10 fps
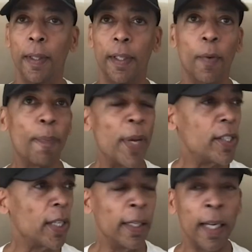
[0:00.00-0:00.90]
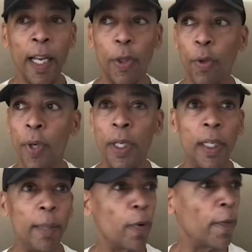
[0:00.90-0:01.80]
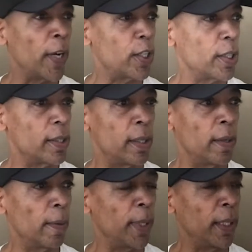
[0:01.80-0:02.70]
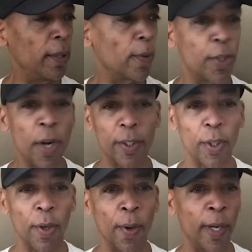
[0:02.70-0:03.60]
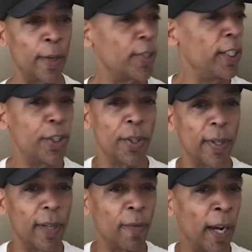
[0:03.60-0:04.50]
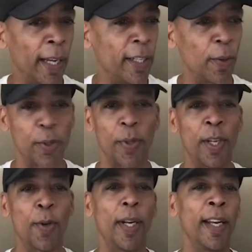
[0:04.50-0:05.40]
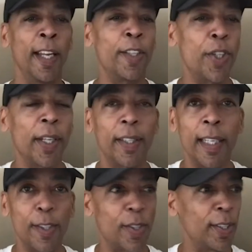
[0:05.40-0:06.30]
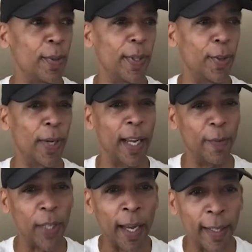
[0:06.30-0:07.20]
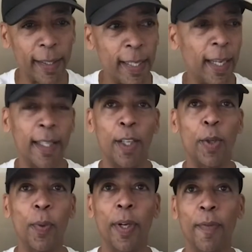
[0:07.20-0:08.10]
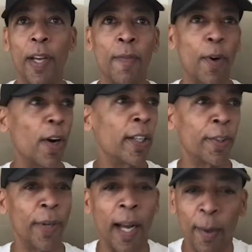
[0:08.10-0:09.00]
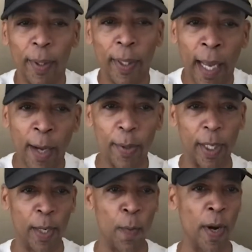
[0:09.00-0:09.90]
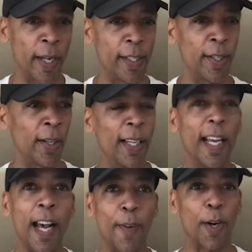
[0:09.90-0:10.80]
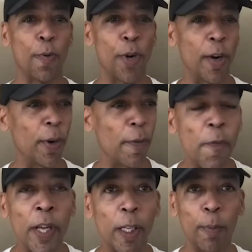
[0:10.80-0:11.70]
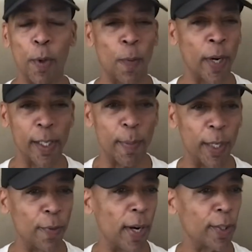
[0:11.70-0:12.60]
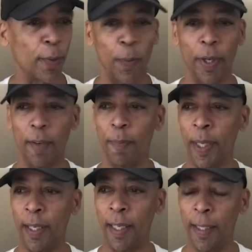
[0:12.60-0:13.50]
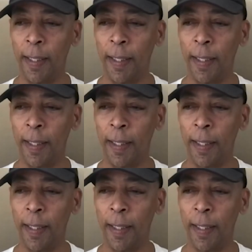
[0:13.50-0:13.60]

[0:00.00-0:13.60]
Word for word: there were basically like three professions. You know, I mean, you were doctor, lawyer, teacher, right? Those were the only legit things to do with your life. The idea that you would have ever uttered out loud that you wanted to have a career in film or wanted to be a director would have been